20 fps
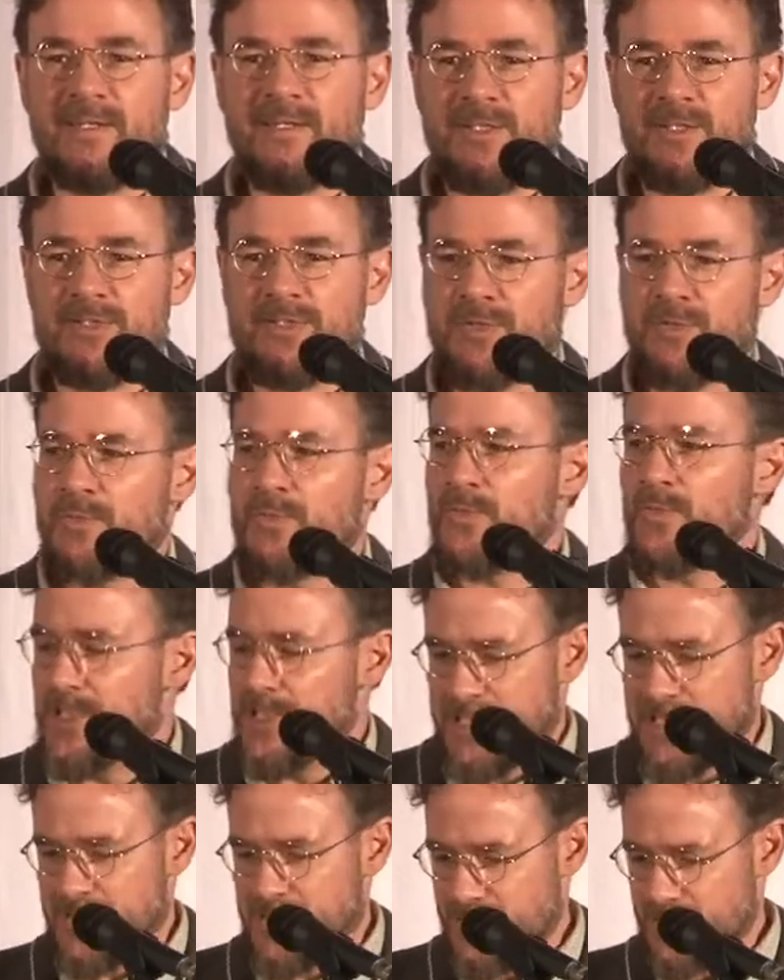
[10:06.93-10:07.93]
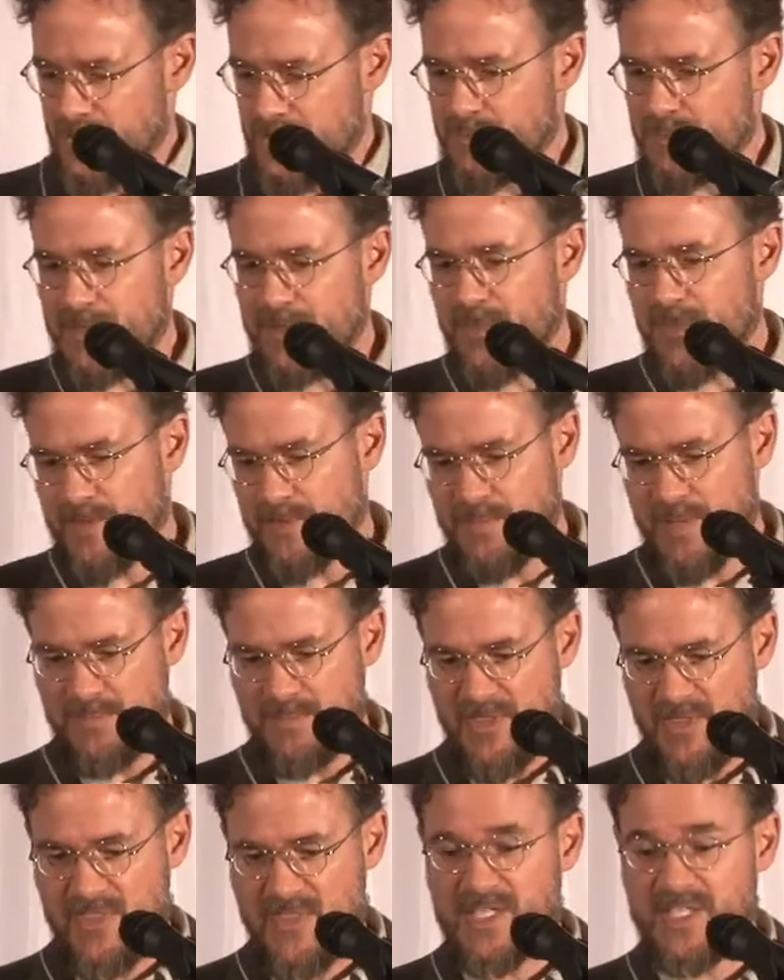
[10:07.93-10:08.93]
There's no wood in this room other than
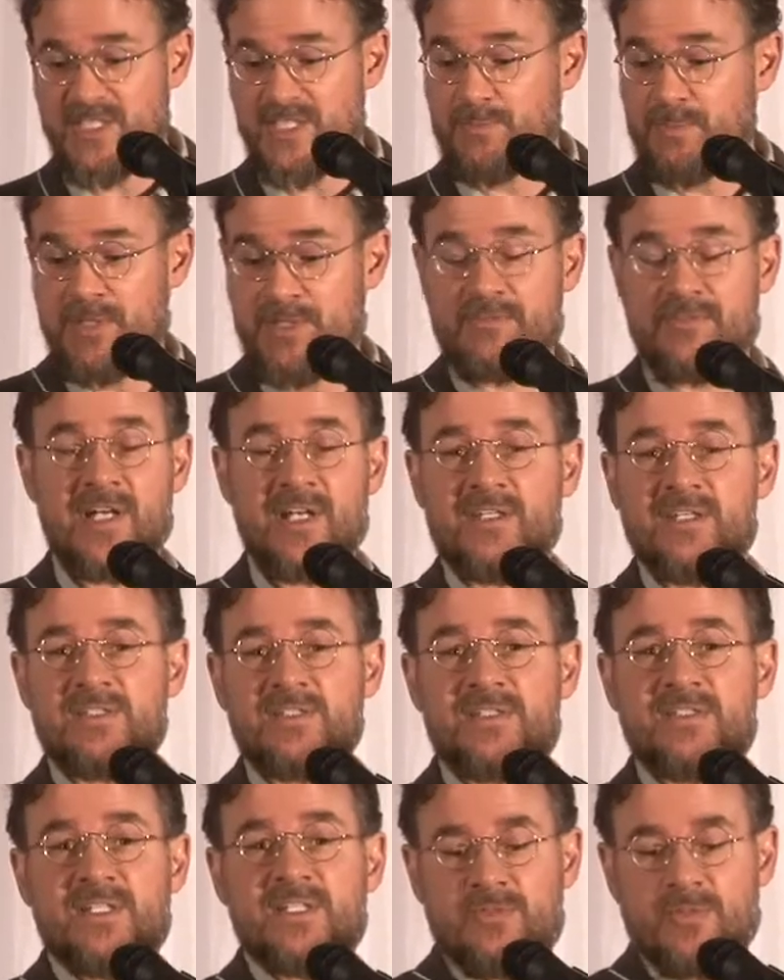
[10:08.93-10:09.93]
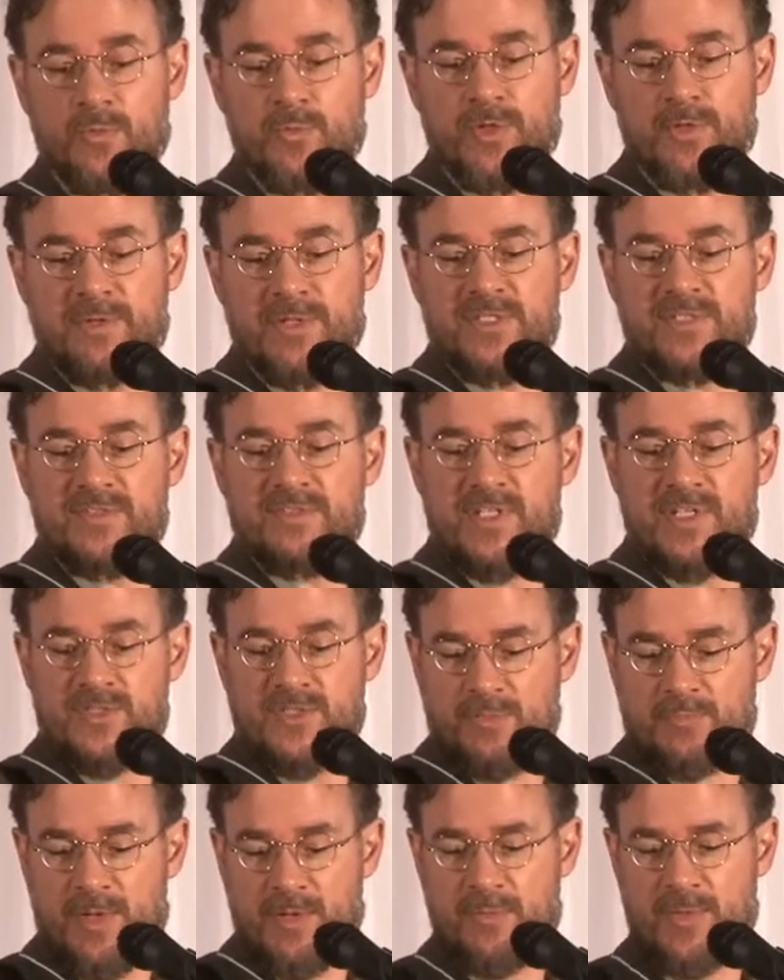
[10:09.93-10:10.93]
maybe this, but in fact, this isn't even wood because if I
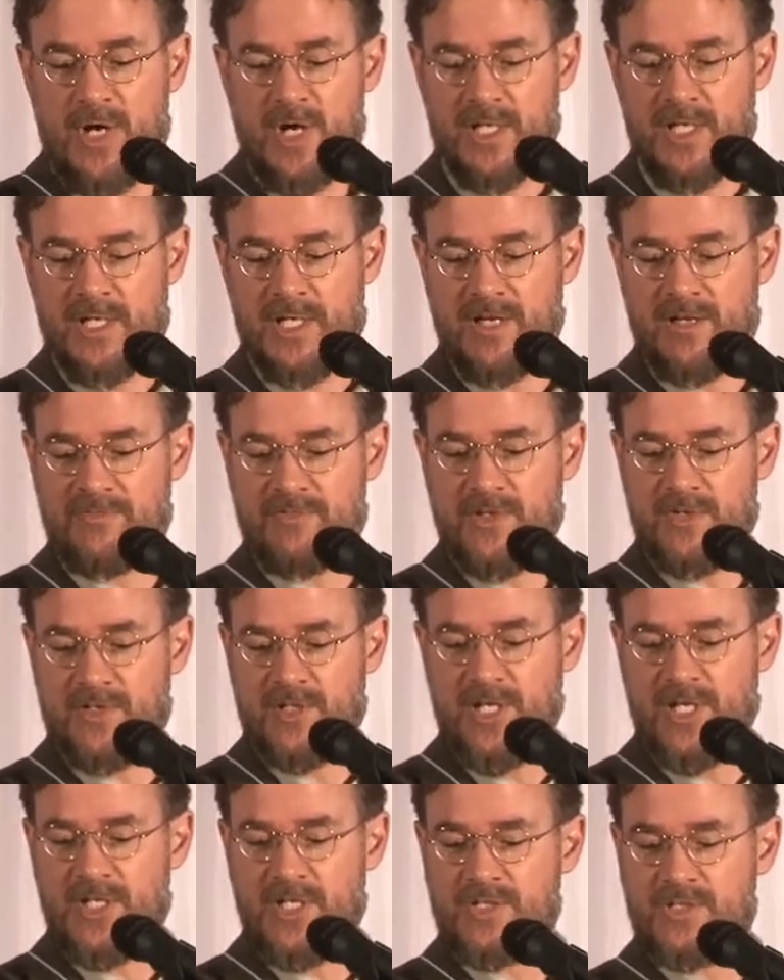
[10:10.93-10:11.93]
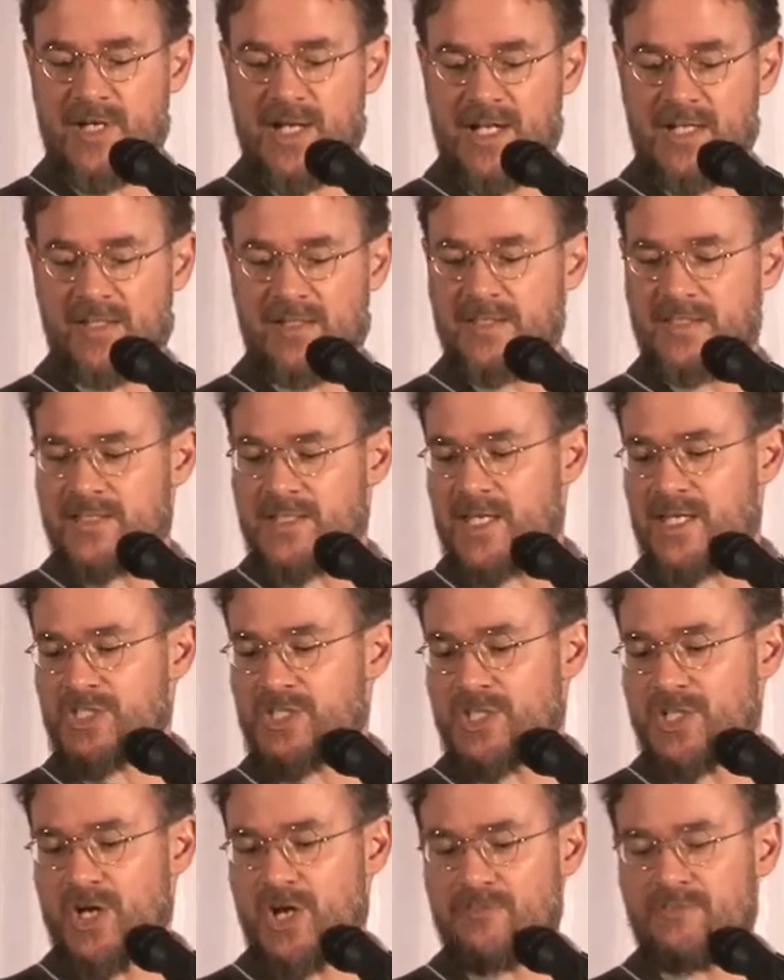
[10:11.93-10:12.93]
took my pocket knife out and I cracked this
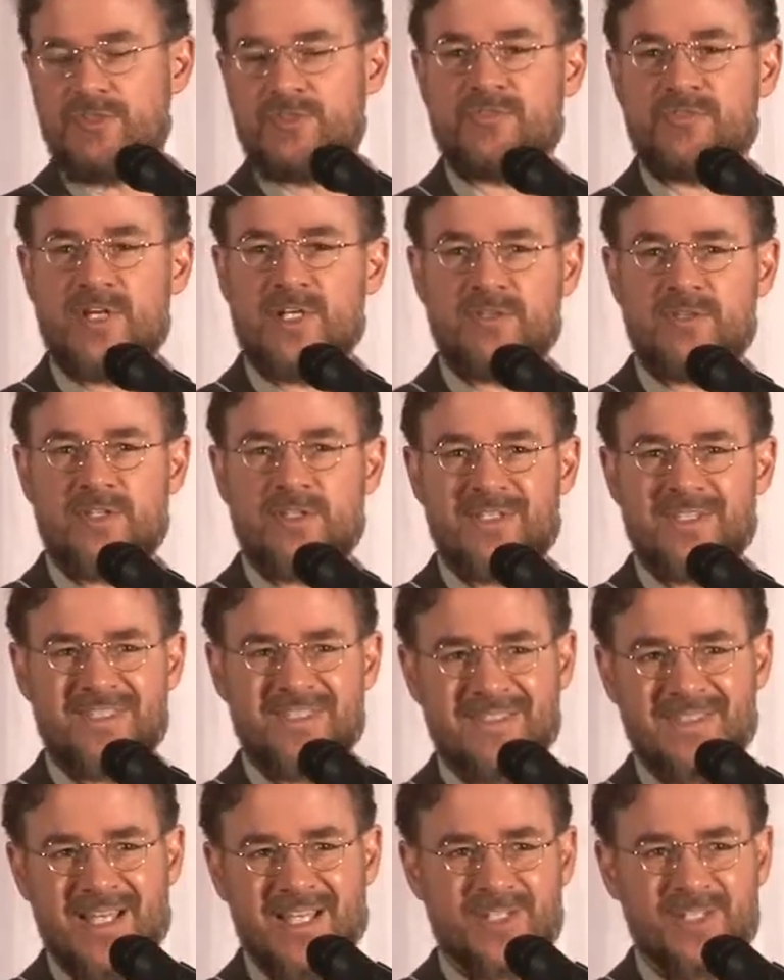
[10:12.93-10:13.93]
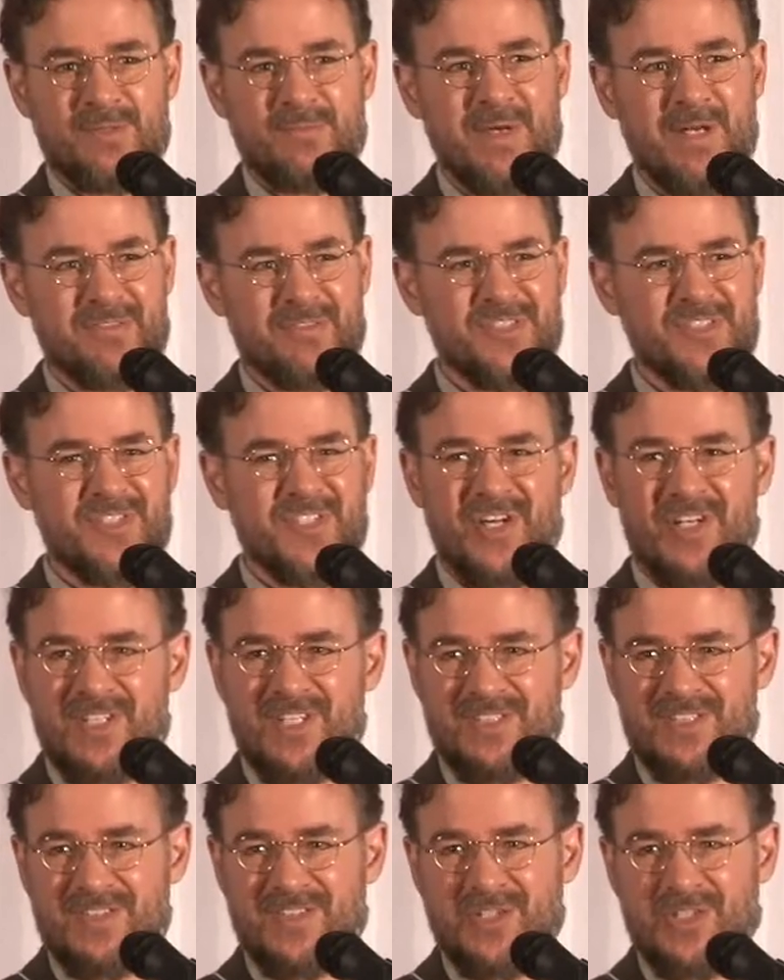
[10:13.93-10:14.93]
edging off, you'd find out that this is actually made of
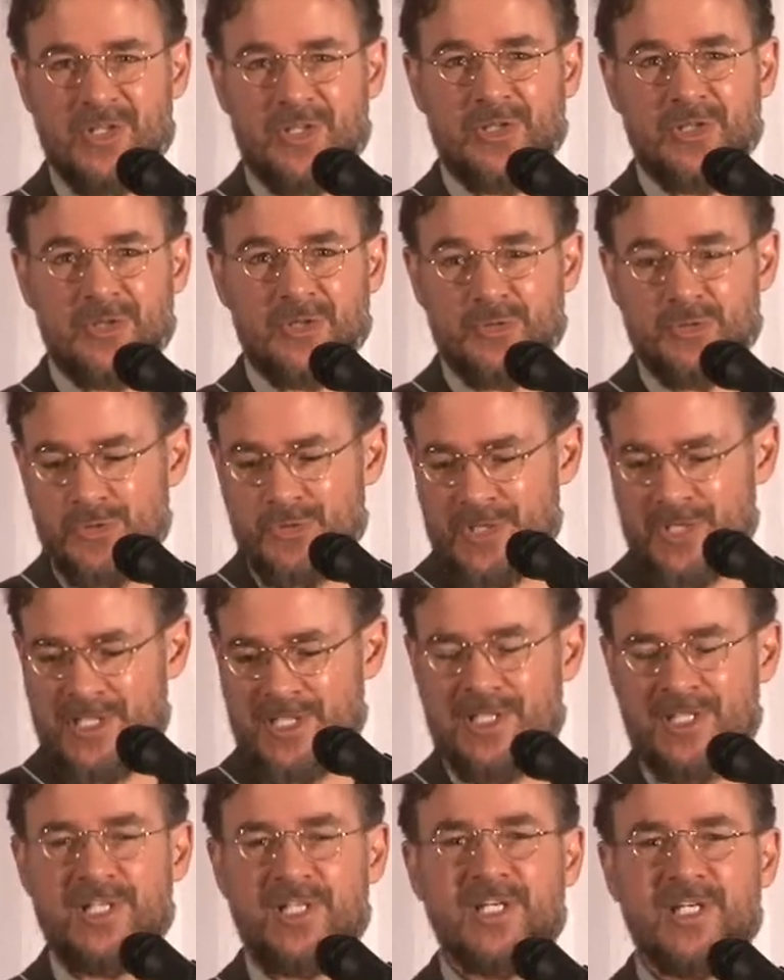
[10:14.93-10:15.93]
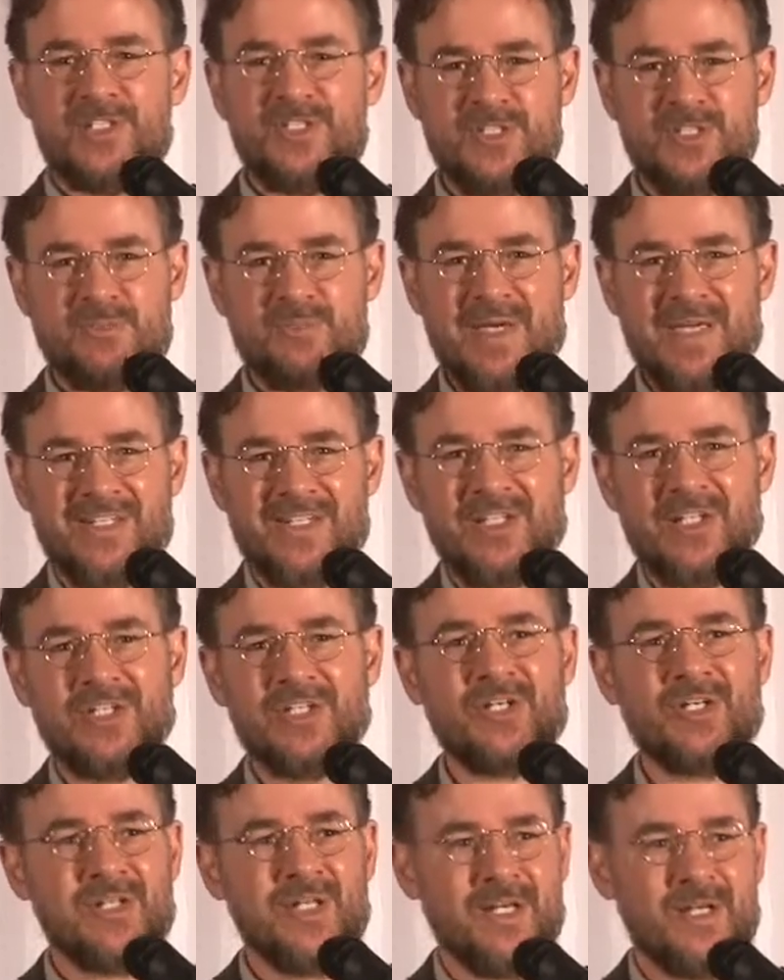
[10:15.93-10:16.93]
sawdust and glue. It's just made to
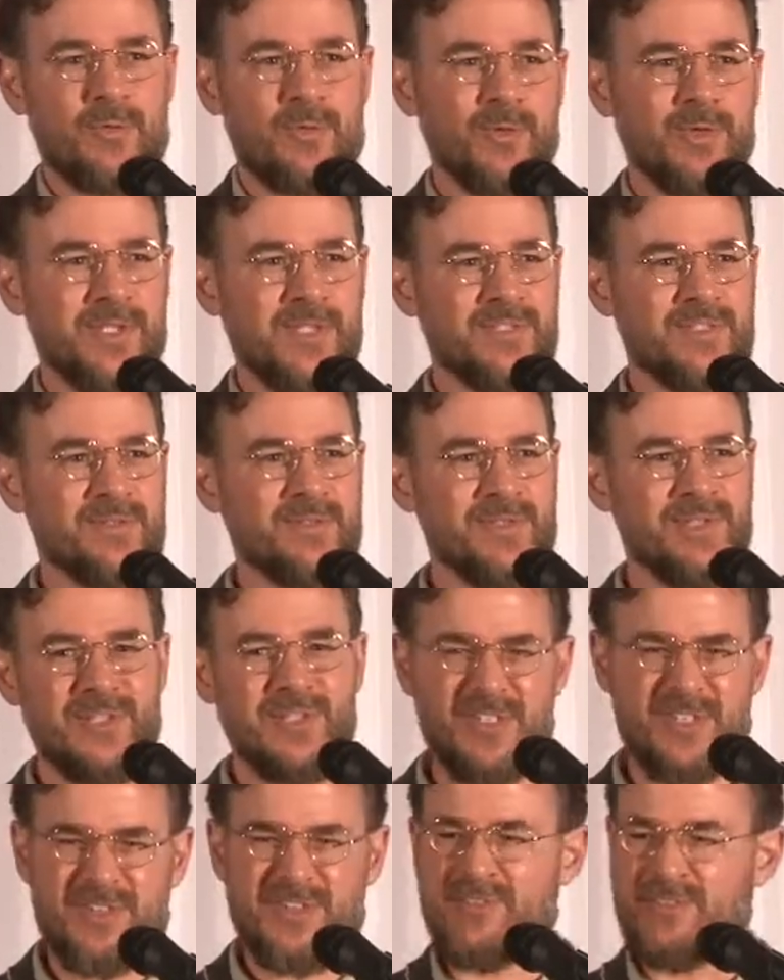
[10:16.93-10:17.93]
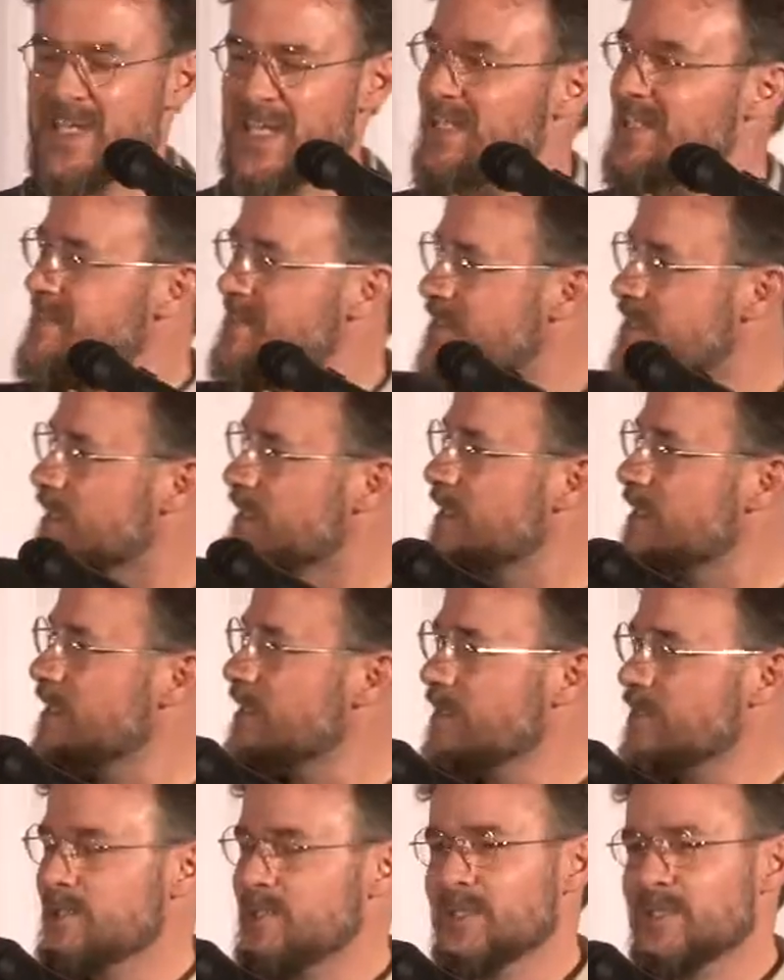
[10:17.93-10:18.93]
look like wood, so it looks fancy.
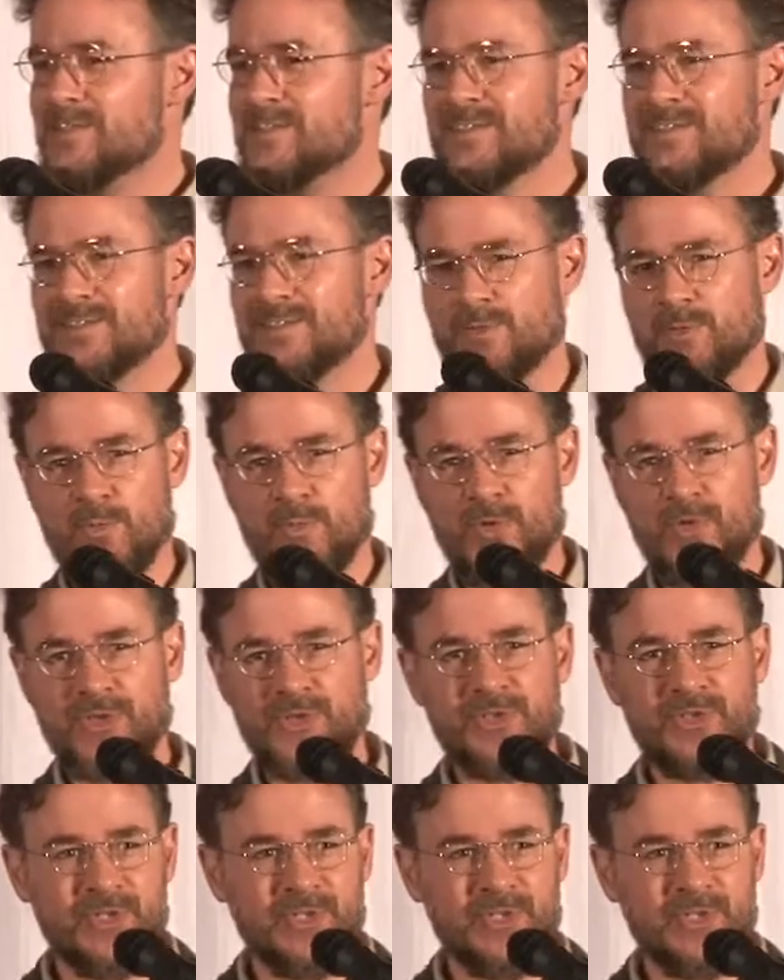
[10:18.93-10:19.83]
This isn't wood.